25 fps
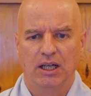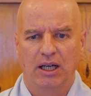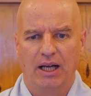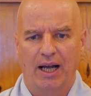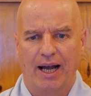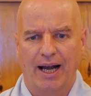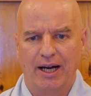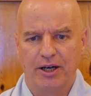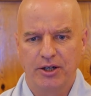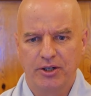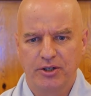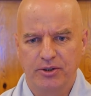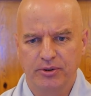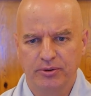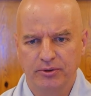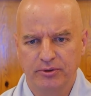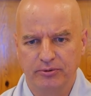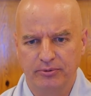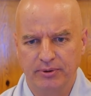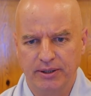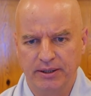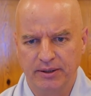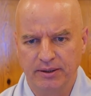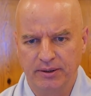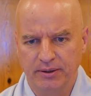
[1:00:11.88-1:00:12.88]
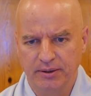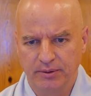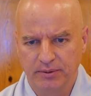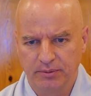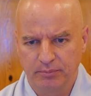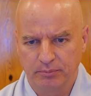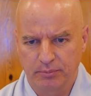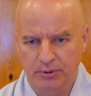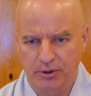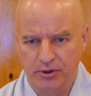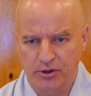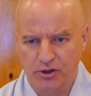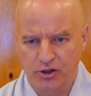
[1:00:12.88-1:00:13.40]
how should we
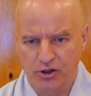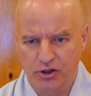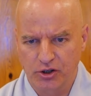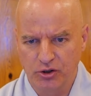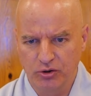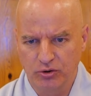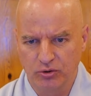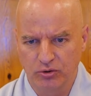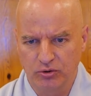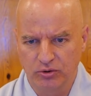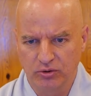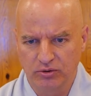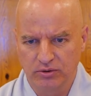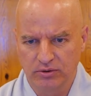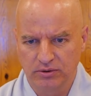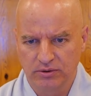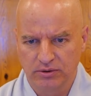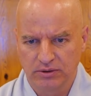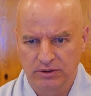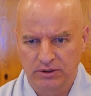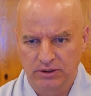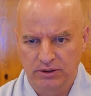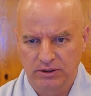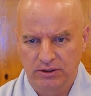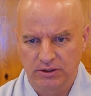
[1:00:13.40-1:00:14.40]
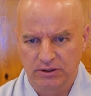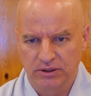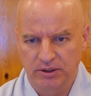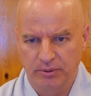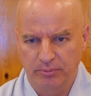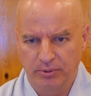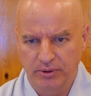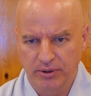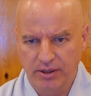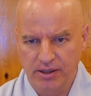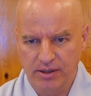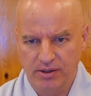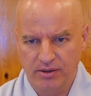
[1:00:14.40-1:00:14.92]
pursue the
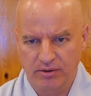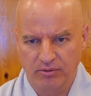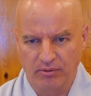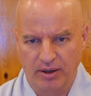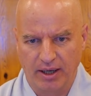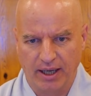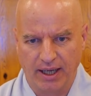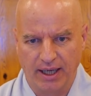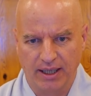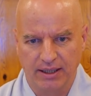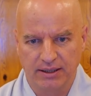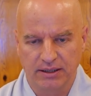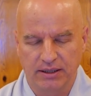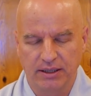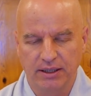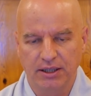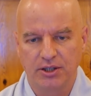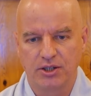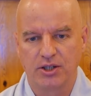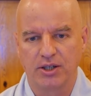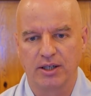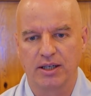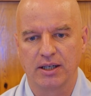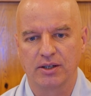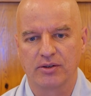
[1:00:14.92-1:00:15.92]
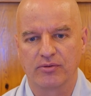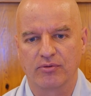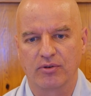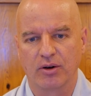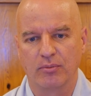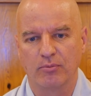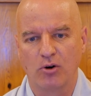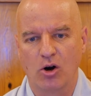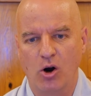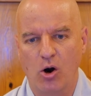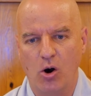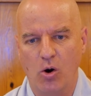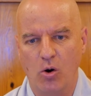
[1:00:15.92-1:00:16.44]
Buddhist way and teachings
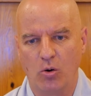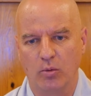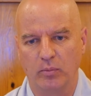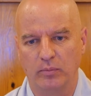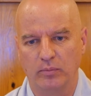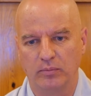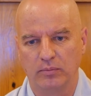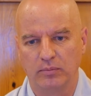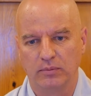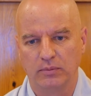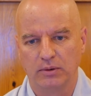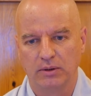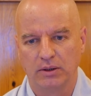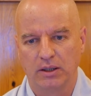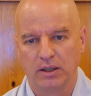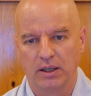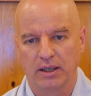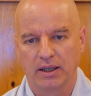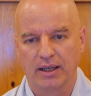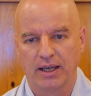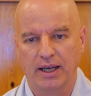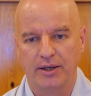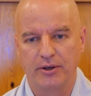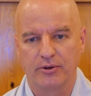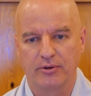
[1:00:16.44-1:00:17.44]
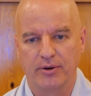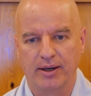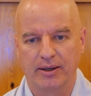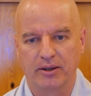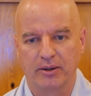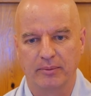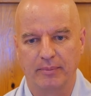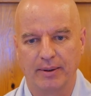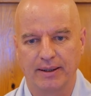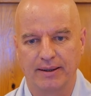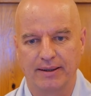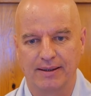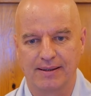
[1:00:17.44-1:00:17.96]
from home? Can you
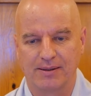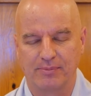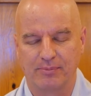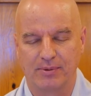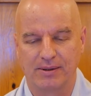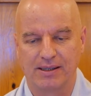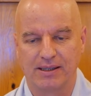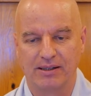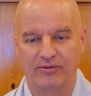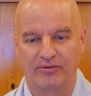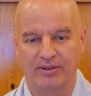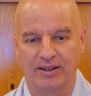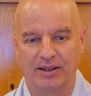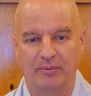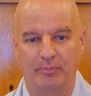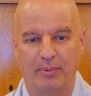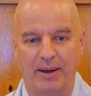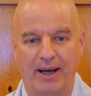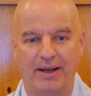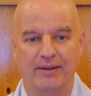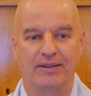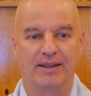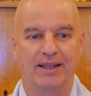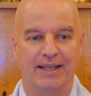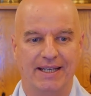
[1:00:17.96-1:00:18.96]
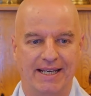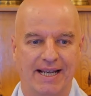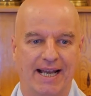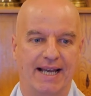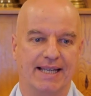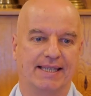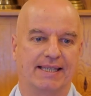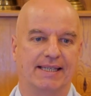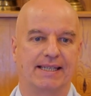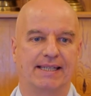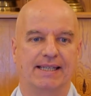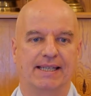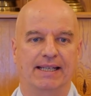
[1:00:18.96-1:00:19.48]
recommend a specific path?
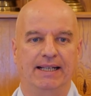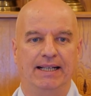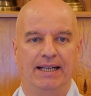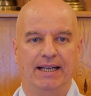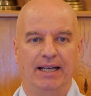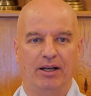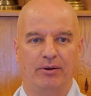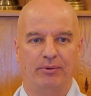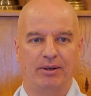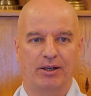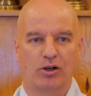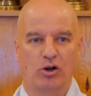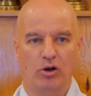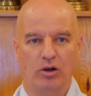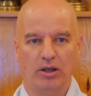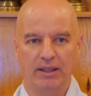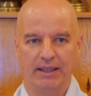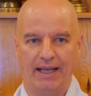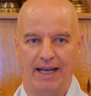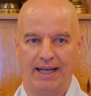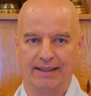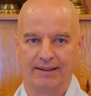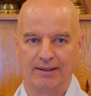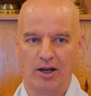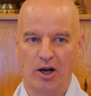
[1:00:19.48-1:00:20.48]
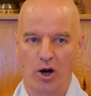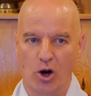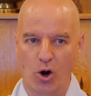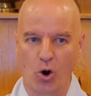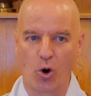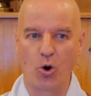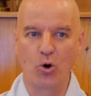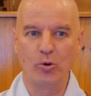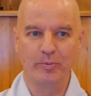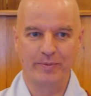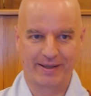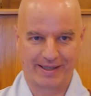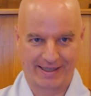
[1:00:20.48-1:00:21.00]
Yes. We call that
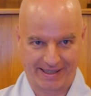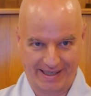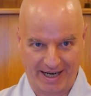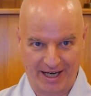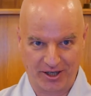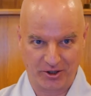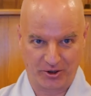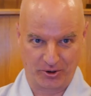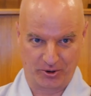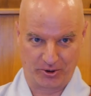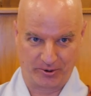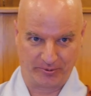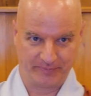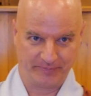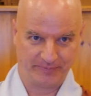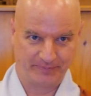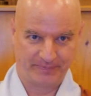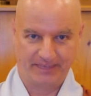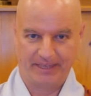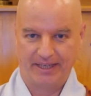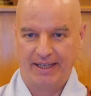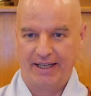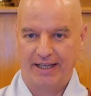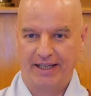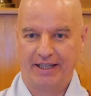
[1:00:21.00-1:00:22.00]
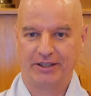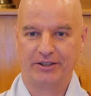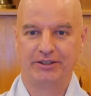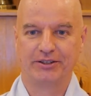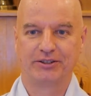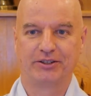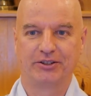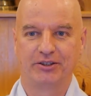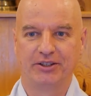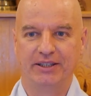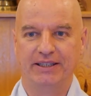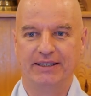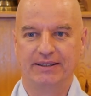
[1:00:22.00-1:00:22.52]
home schedule, a
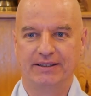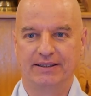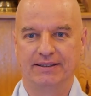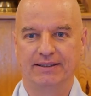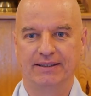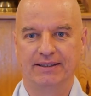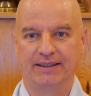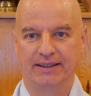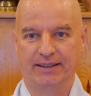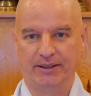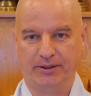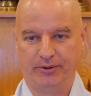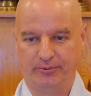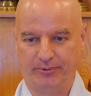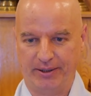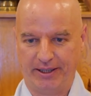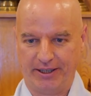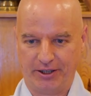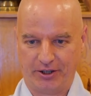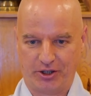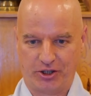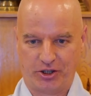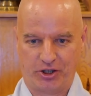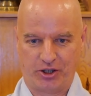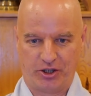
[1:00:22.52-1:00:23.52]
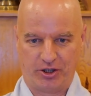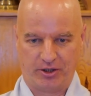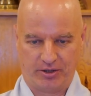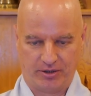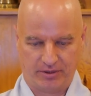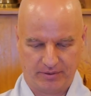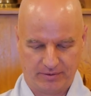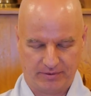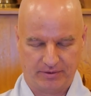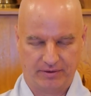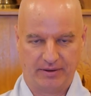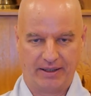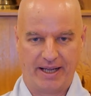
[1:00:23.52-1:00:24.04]
retreat which
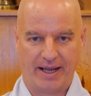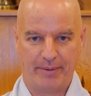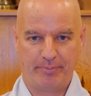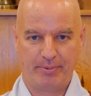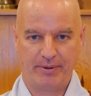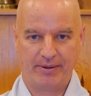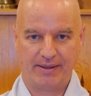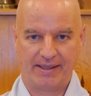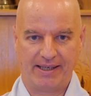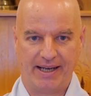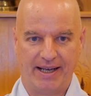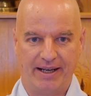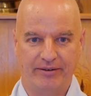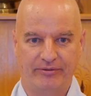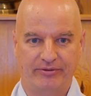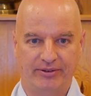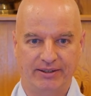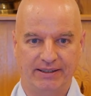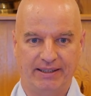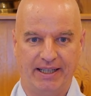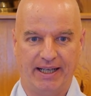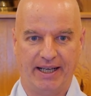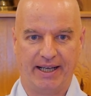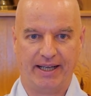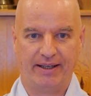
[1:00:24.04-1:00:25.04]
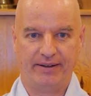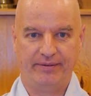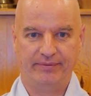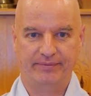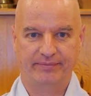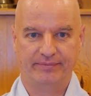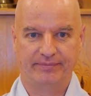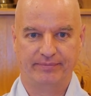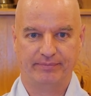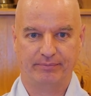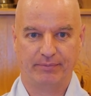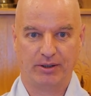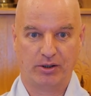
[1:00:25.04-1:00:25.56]
happens every day
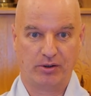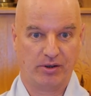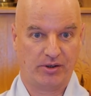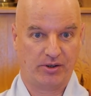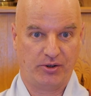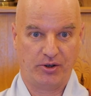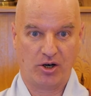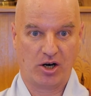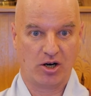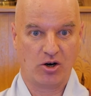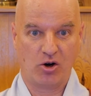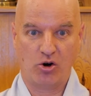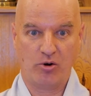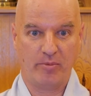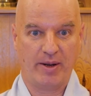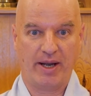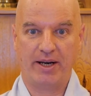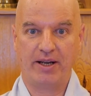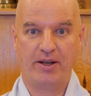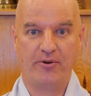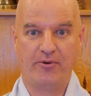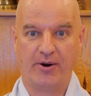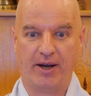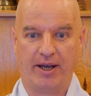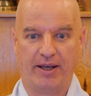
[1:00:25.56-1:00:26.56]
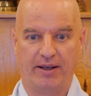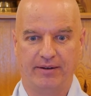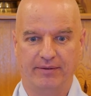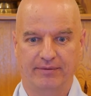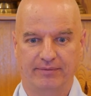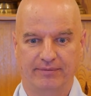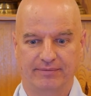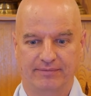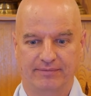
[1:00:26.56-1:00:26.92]
because you are home anyway.